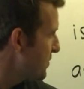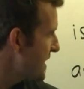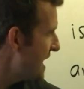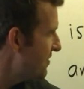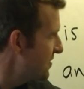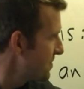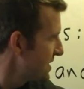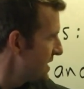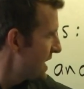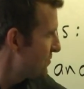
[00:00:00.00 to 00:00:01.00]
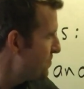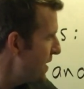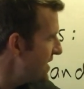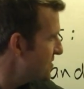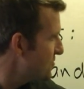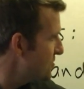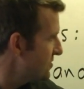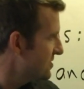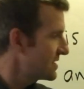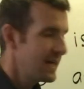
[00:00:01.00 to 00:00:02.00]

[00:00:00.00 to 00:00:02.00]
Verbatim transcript: We have repeated roots